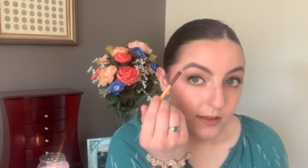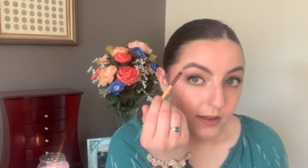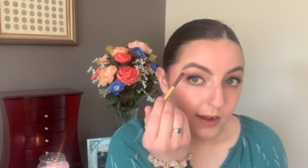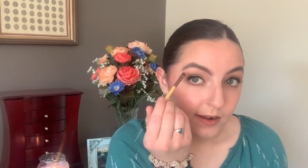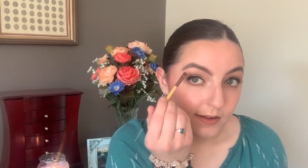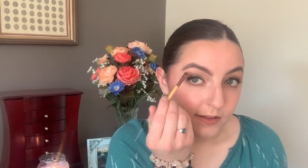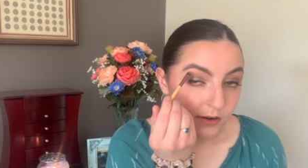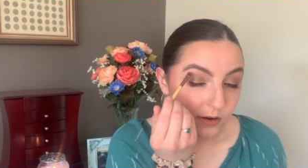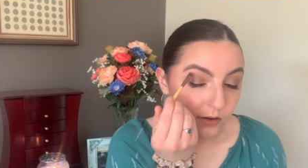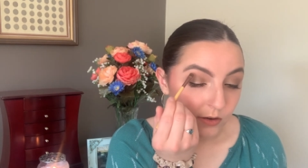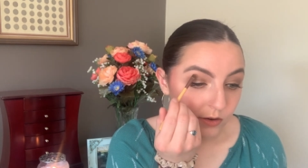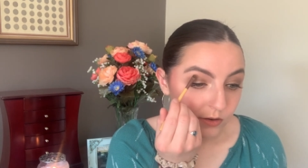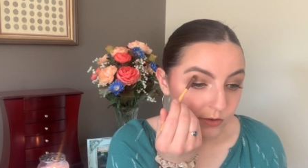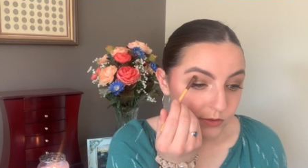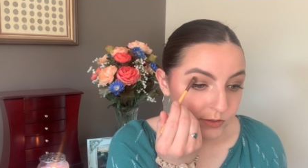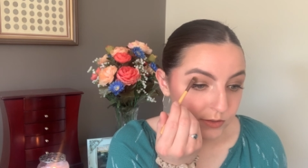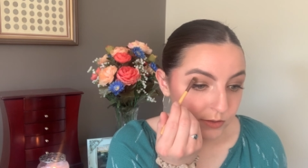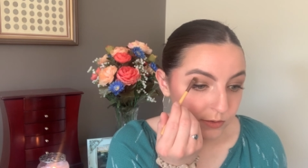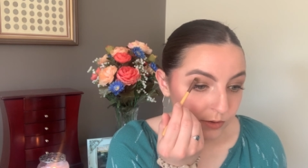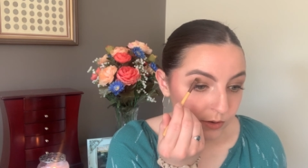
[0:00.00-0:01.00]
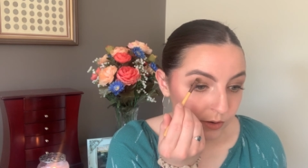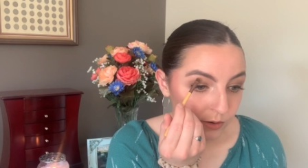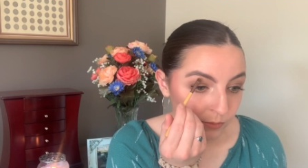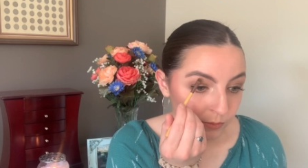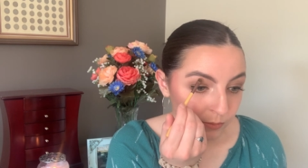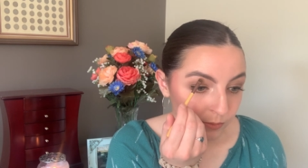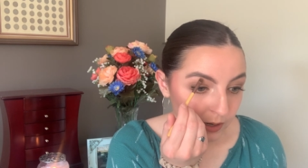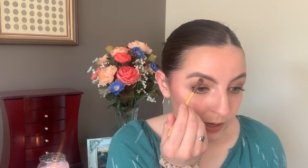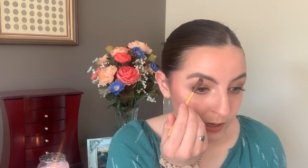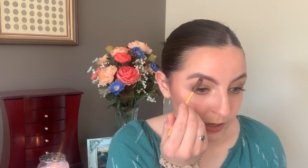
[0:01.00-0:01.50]
And then I'll also go
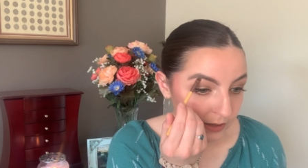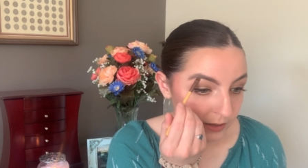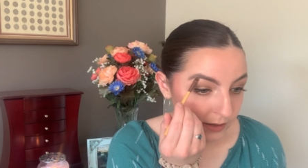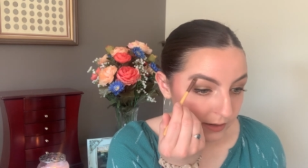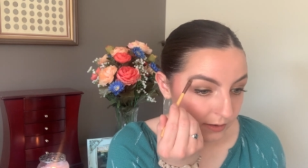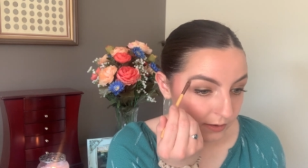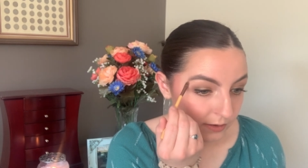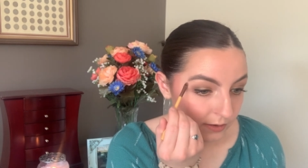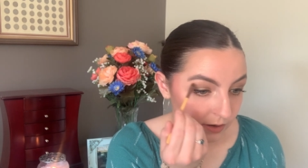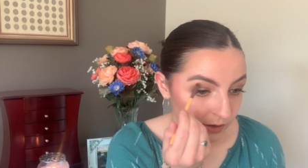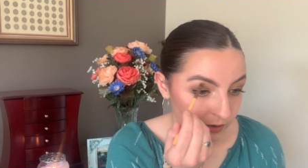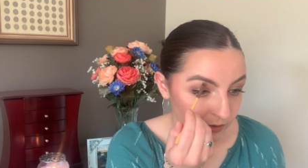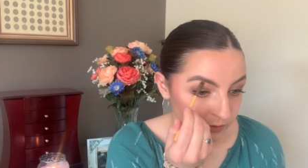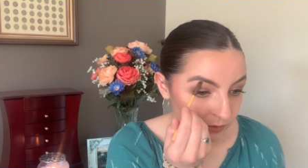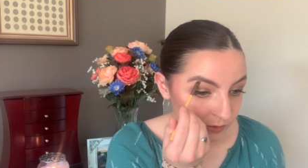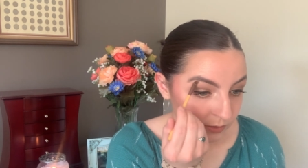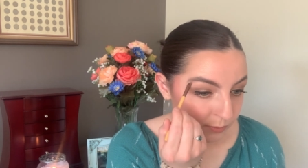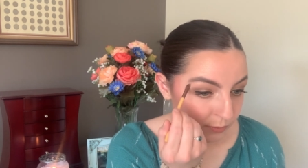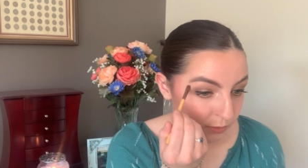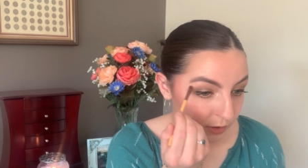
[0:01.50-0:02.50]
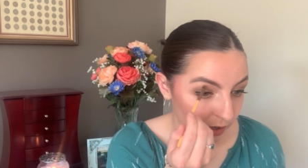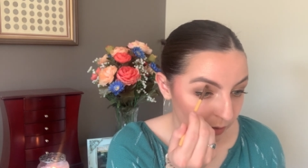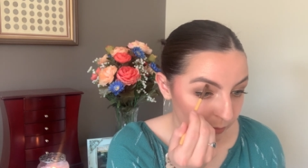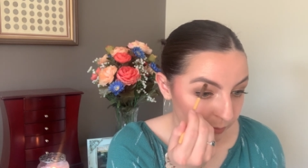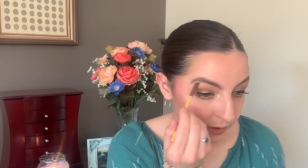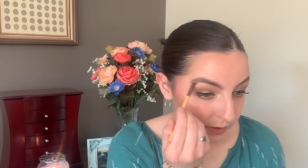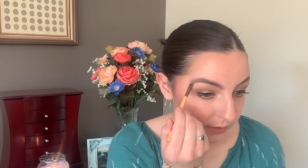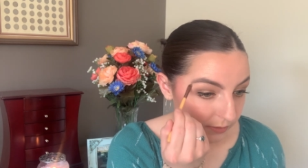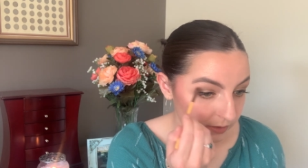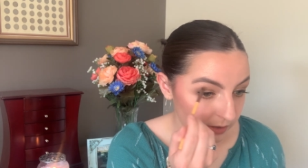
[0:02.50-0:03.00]
right here under the brow
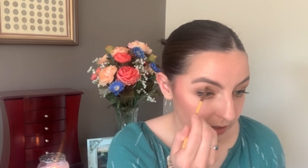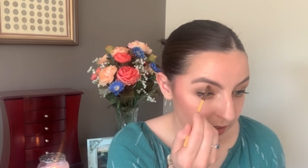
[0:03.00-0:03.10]
bone.